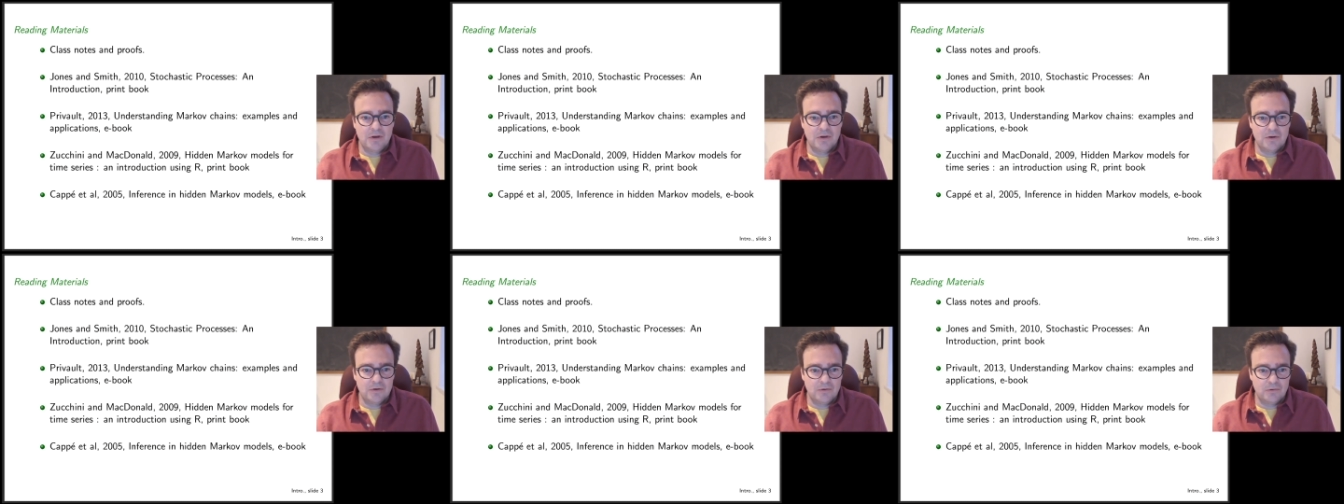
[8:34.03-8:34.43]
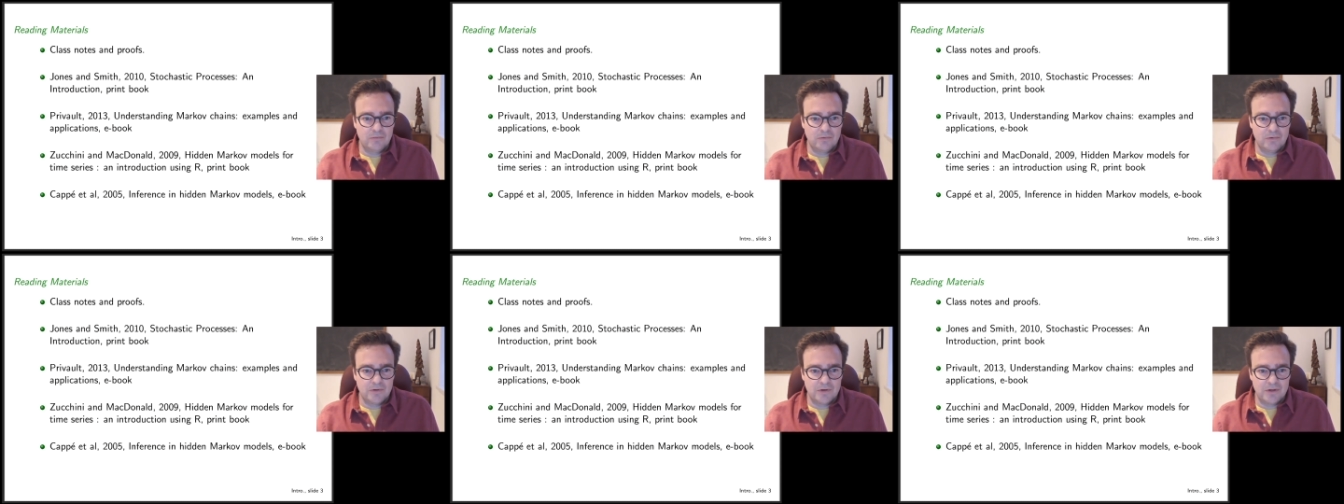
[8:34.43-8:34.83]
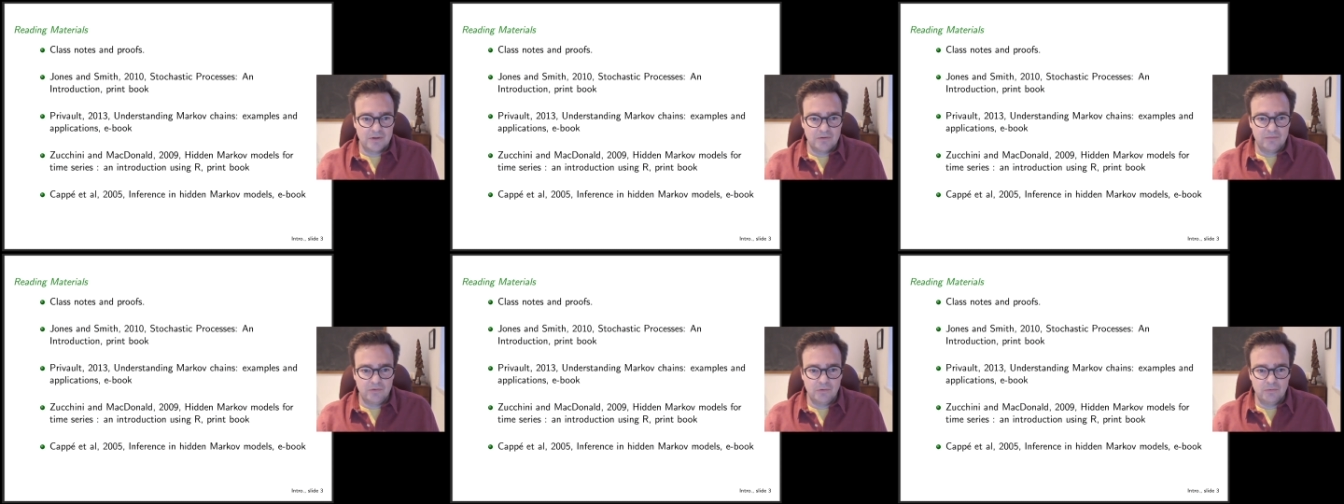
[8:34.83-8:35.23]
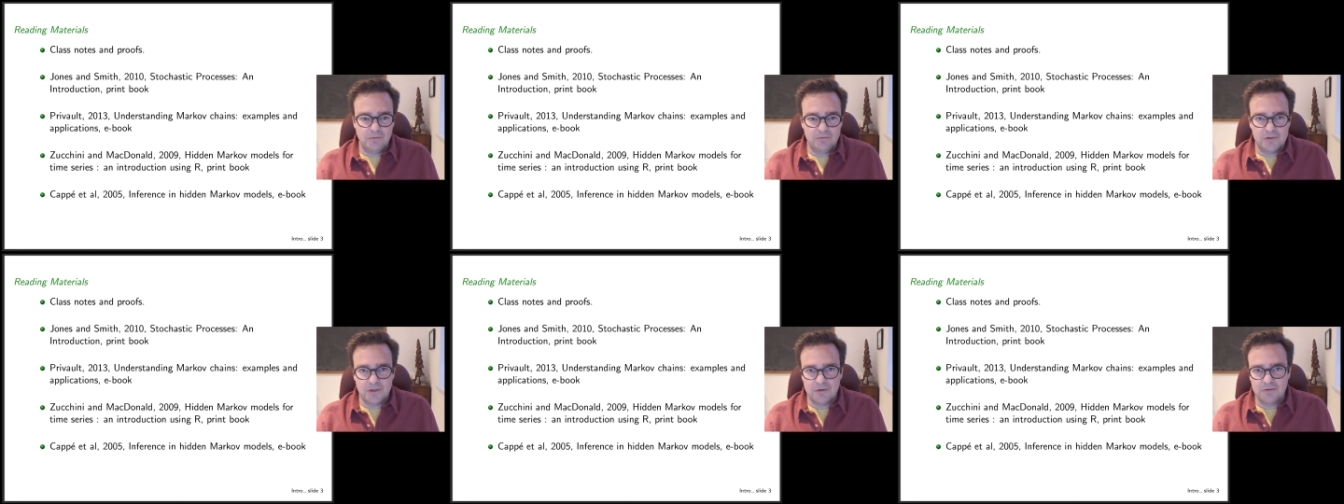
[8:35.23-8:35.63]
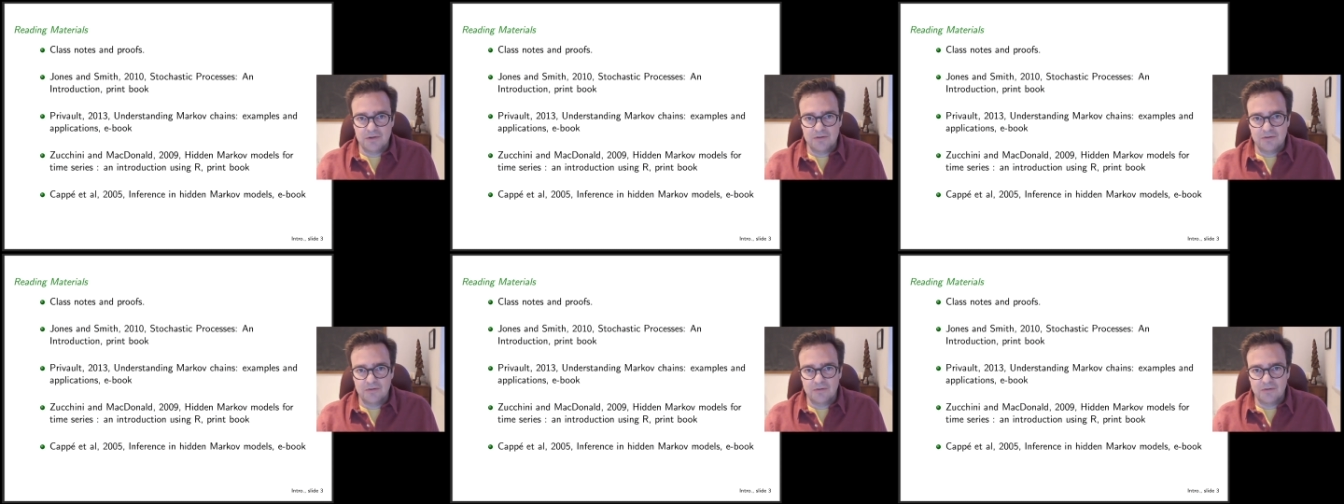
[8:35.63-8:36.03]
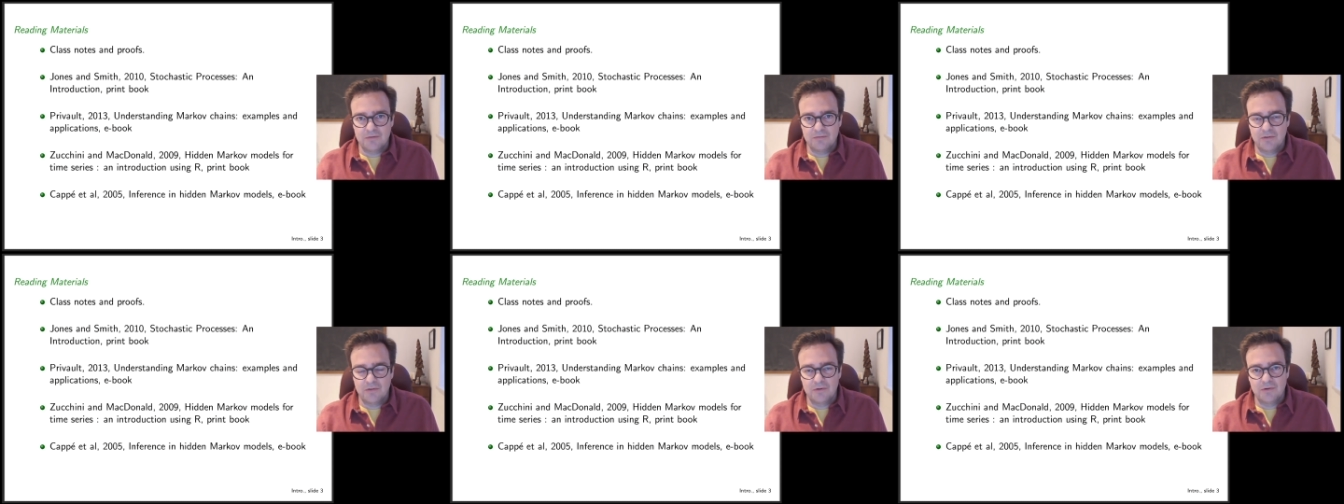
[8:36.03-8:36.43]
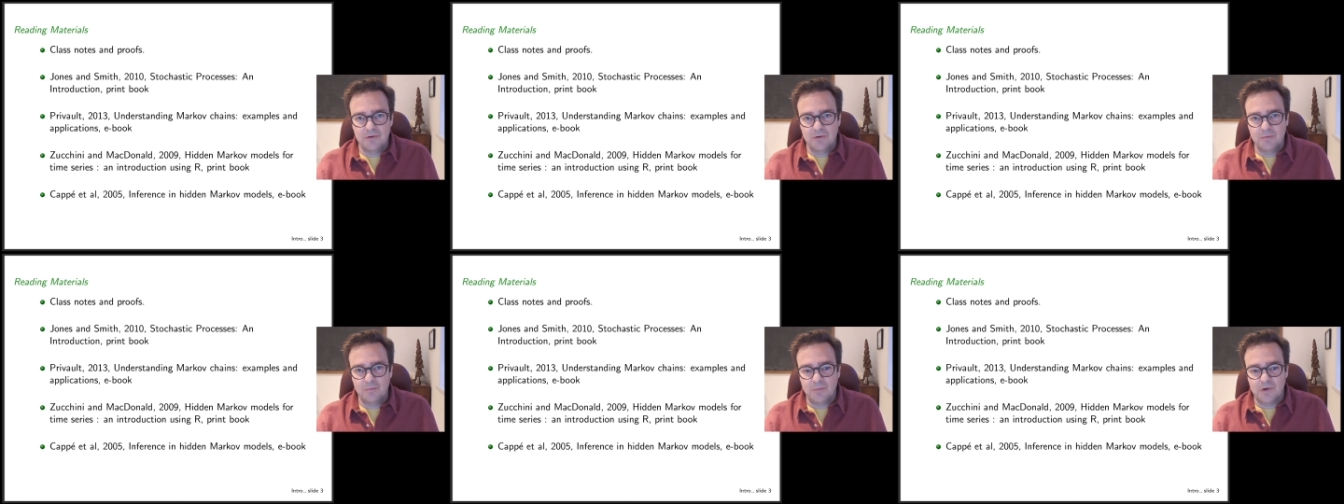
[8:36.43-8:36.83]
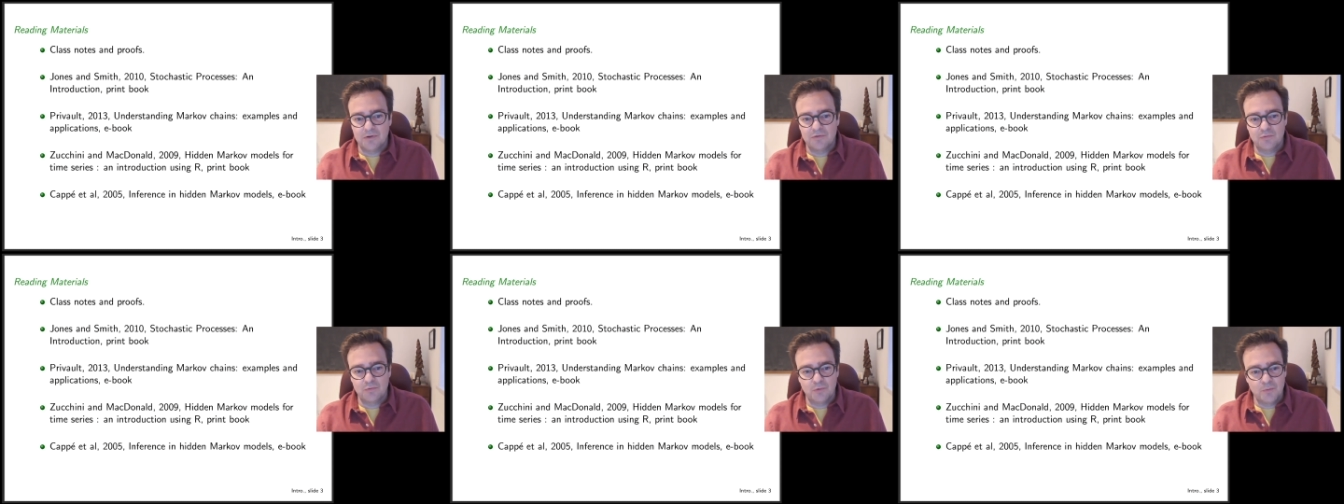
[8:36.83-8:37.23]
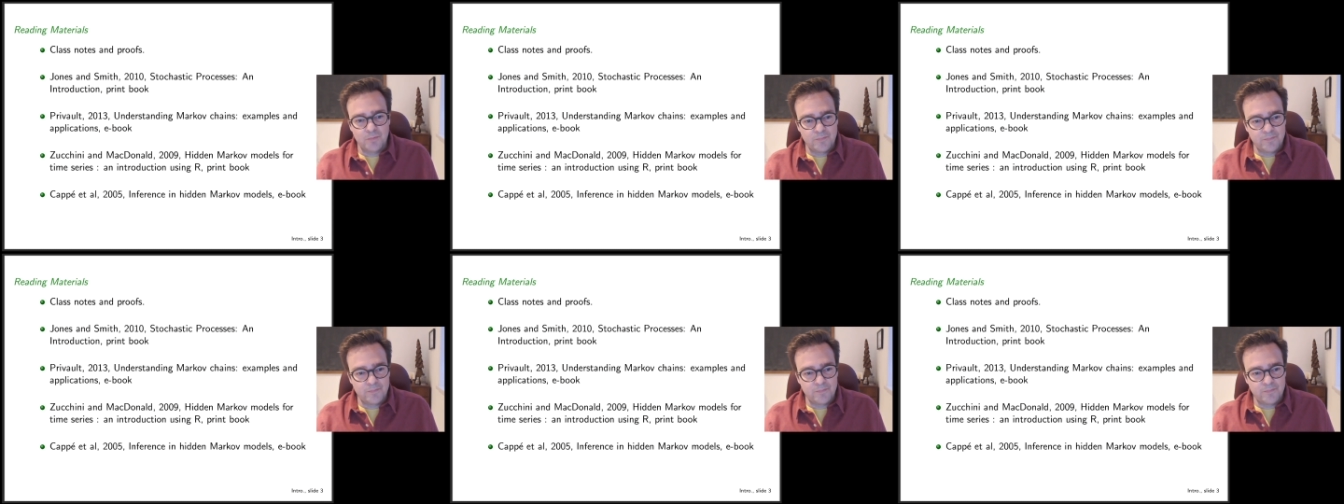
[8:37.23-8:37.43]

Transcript: uh, over the next few generations of the module.